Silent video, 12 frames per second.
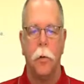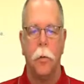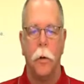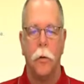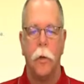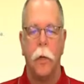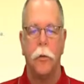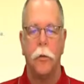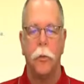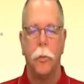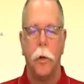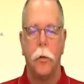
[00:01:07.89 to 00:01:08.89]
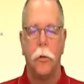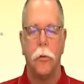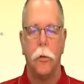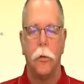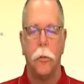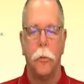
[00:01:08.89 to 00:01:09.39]
Residential sprinkler
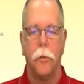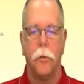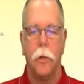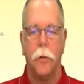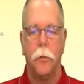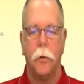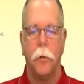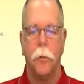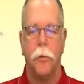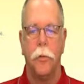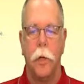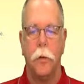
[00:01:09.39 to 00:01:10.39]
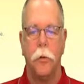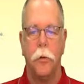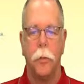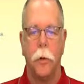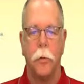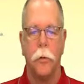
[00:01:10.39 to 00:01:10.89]
systems differ from standard
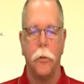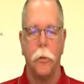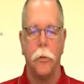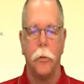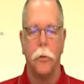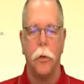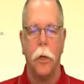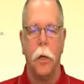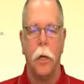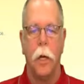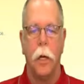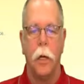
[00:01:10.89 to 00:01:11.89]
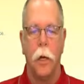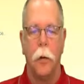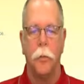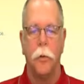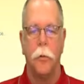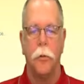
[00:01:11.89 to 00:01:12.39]
sprinkler systems in a
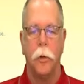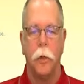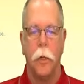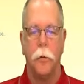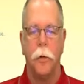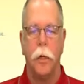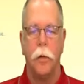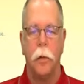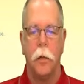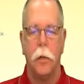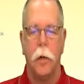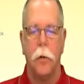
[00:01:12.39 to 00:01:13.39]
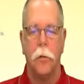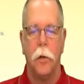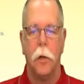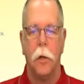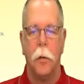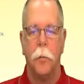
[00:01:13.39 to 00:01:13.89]
number of significant details,
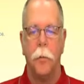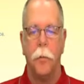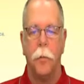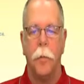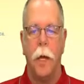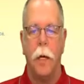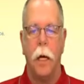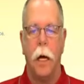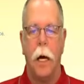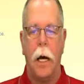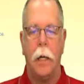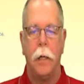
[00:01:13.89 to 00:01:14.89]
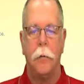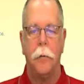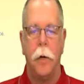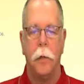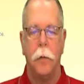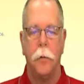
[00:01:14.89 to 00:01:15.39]
but remain a highly
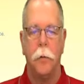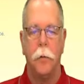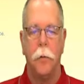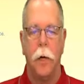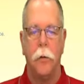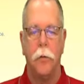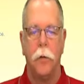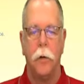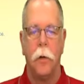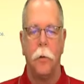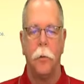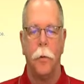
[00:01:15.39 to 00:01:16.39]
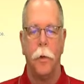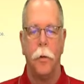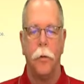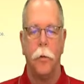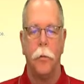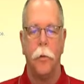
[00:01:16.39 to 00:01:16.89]
effective device for
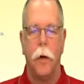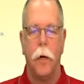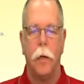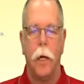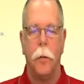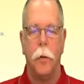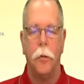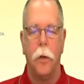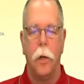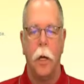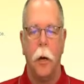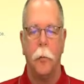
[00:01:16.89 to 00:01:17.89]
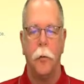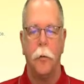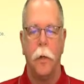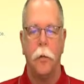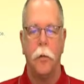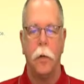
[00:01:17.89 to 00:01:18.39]
reducing fire damage and
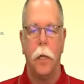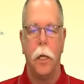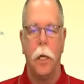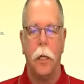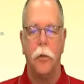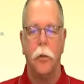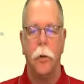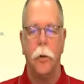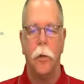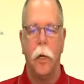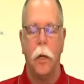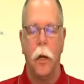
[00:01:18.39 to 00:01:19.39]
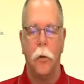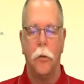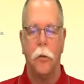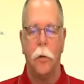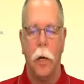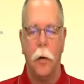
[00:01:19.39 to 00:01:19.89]
preventing injuries and
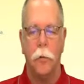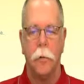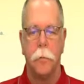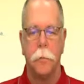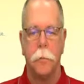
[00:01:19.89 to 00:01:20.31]
loss of life.